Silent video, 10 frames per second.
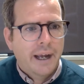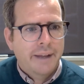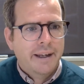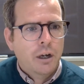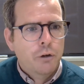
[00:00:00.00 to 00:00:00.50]

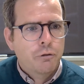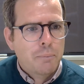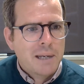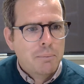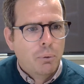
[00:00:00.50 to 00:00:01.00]
And they go
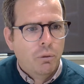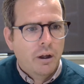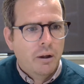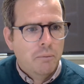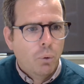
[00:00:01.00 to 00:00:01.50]
for people
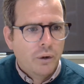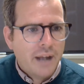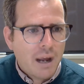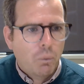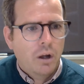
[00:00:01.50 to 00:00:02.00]
that are more
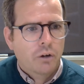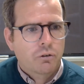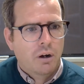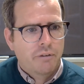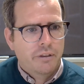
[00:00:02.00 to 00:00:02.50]

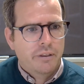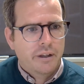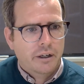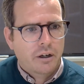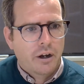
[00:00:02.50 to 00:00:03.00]
networked rather than
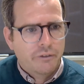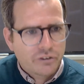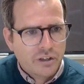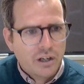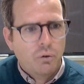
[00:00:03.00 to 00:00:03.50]
the kind of
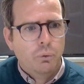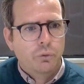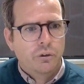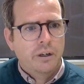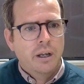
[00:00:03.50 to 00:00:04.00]

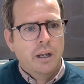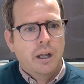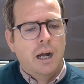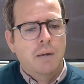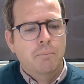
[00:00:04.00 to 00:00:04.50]
skills. And
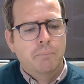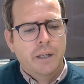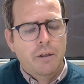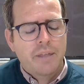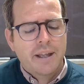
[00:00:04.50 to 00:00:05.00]
um,
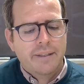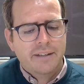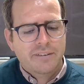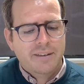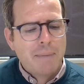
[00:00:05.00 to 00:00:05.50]
you know,
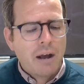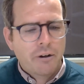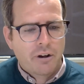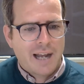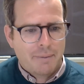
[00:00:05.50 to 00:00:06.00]
that's the
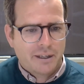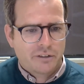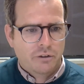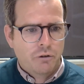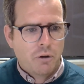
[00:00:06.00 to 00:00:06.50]
power
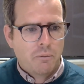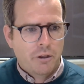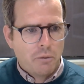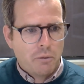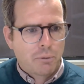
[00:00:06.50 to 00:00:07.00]
dynamics of not
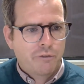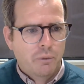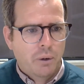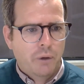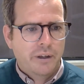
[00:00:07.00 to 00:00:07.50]
the
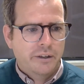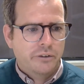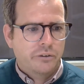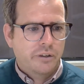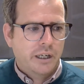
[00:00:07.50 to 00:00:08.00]
nonprofit world that
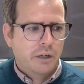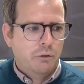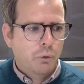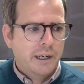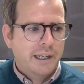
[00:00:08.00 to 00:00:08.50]
has you know
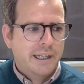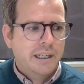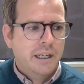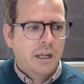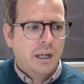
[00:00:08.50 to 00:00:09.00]

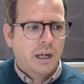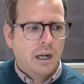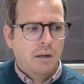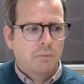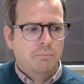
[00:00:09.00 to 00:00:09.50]
really
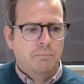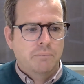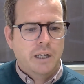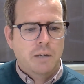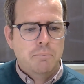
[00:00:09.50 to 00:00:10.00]
um,
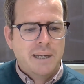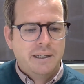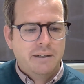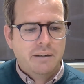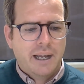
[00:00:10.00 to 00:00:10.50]
you know
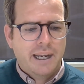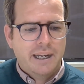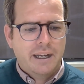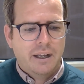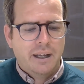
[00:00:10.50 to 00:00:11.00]
been
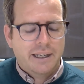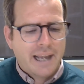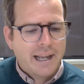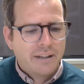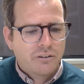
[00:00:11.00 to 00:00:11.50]
a, a
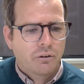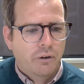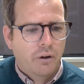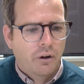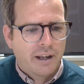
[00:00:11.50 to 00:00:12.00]
cancer
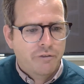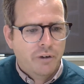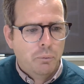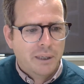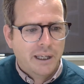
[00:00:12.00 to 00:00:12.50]
on, on our
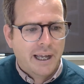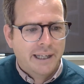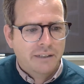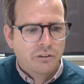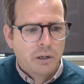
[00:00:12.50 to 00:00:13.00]
field
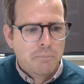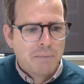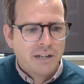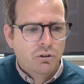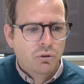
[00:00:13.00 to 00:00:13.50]
and you know
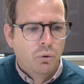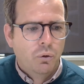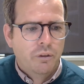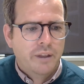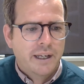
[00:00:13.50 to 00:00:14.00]
made
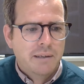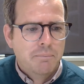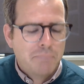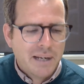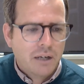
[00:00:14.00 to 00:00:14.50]
sure the
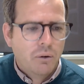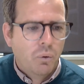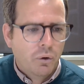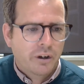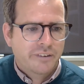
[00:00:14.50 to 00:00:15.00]
bigger
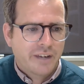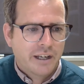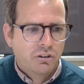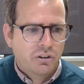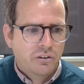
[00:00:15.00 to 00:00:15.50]

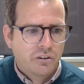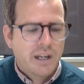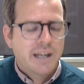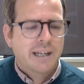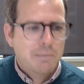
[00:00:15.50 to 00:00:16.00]
organisations
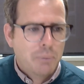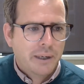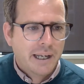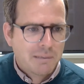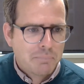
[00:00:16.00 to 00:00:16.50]
keep
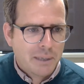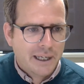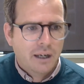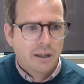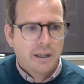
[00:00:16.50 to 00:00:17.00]
on getting
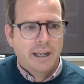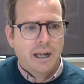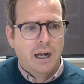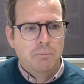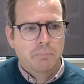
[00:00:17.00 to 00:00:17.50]
bigger
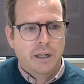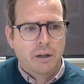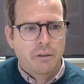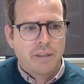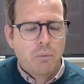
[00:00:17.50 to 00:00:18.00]
um, you
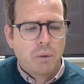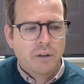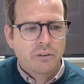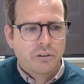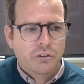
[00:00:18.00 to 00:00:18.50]
know, they're the
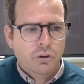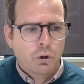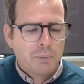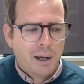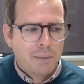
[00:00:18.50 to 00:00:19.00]
ones that
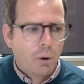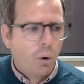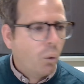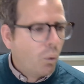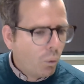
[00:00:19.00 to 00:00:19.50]
scoop up
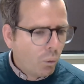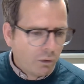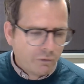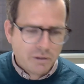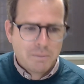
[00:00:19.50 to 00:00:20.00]

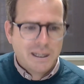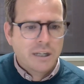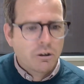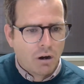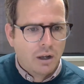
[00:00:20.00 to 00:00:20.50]
all of the
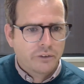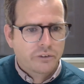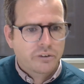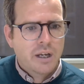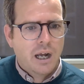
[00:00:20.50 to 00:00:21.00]
big
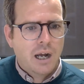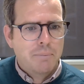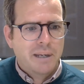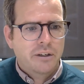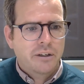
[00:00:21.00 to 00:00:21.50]
grants uh,
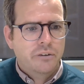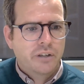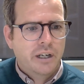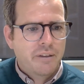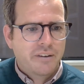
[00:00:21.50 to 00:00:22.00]

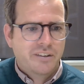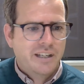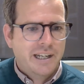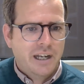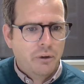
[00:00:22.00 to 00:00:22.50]
because you know their
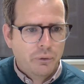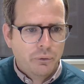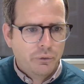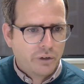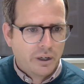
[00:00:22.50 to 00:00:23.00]

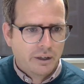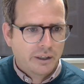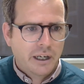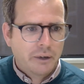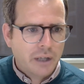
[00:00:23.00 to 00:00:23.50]
CEOs, uh,
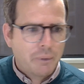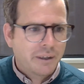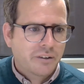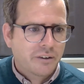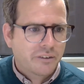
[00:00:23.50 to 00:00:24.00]
you know,
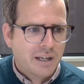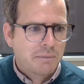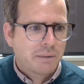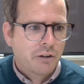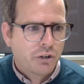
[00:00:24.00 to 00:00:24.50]
going to the
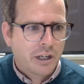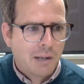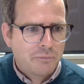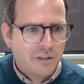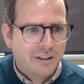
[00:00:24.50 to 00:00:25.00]
same country
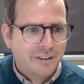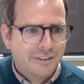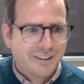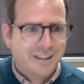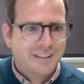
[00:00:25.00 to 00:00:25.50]
club
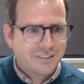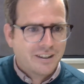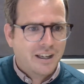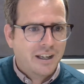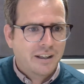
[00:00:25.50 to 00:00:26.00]
dinners
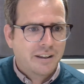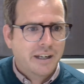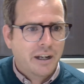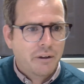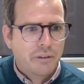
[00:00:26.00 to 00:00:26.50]
as uh,
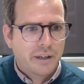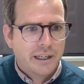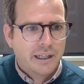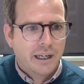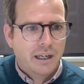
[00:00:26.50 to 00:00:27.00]
you know
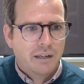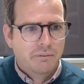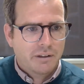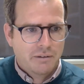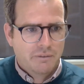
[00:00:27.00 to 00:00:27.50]
the, uh,
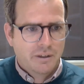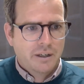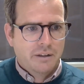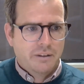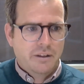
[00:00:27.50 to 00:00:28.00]
the,
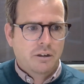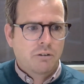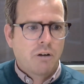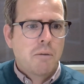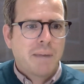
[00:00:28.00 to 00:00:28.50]
the
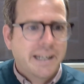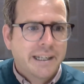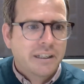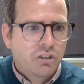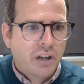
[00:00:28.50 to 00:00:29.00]
grant
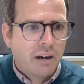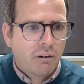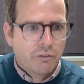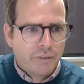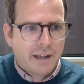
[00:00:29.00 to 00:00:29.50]
making
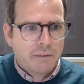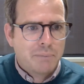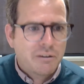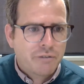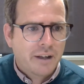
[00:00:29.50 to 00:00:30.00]
chair of that
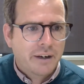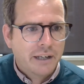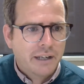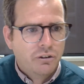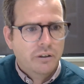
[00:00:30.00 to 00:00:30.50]
big
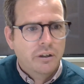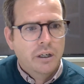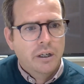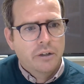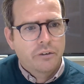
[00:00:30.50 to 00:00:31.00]
foundation.
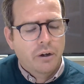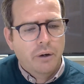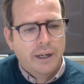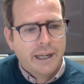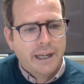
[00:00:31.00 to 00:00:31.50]
So
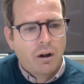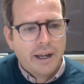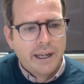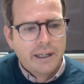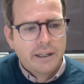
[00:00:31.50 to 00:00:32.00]
mm. again,
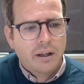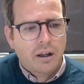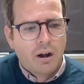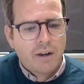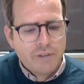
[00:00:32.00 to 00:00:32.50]
I
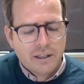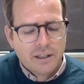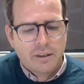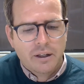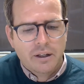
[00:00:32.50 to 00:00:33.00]
I
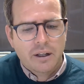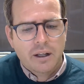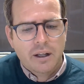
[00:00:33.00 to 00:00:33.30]
think that